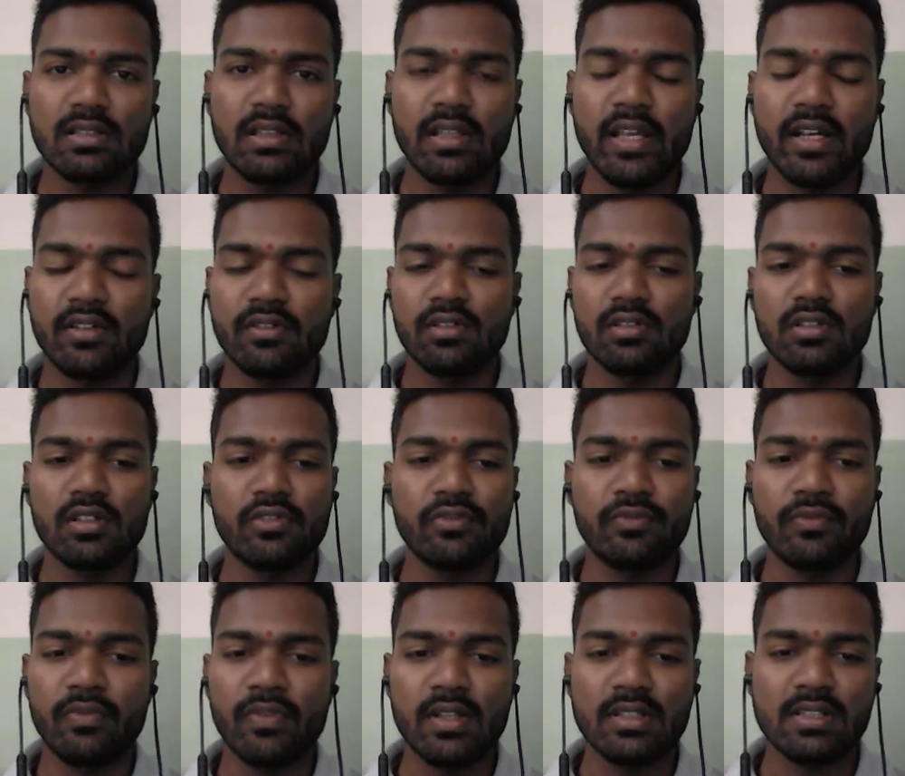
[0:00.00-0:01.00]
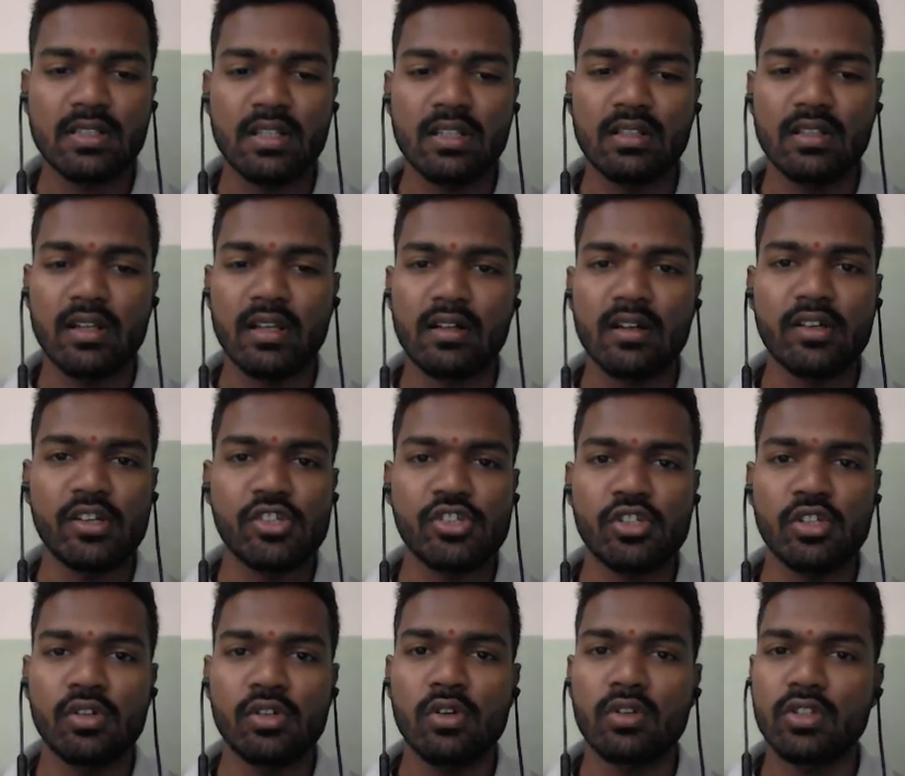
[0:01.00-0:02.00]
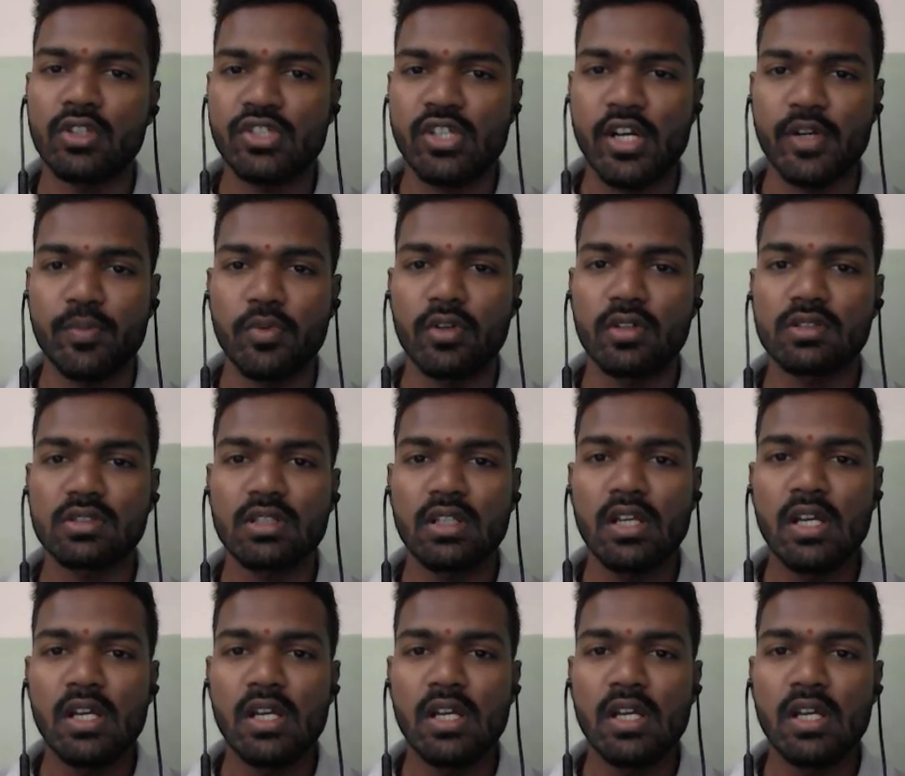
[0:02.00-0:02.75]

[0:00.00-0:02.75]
like the face recognition or the chatbots.